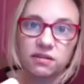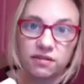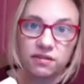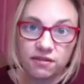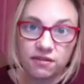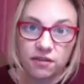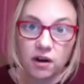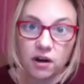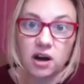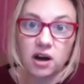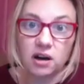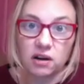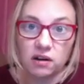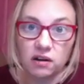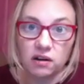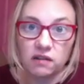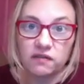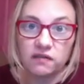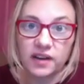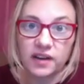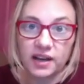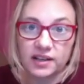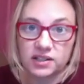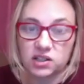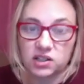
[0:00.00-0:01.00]
thought of
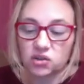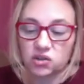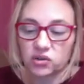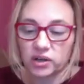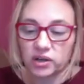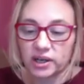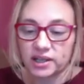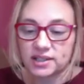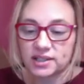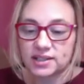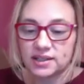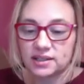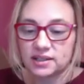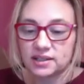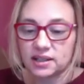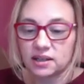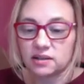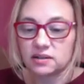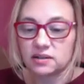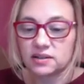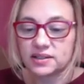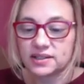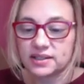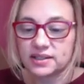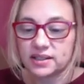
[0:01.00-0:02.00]
as a
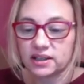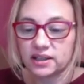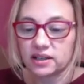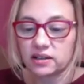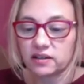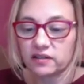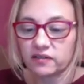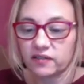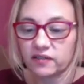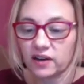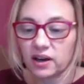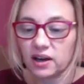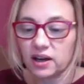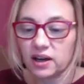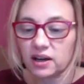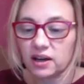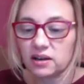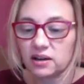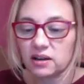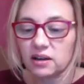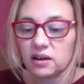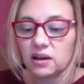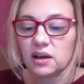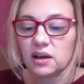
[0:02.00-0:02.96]
transcendental signified.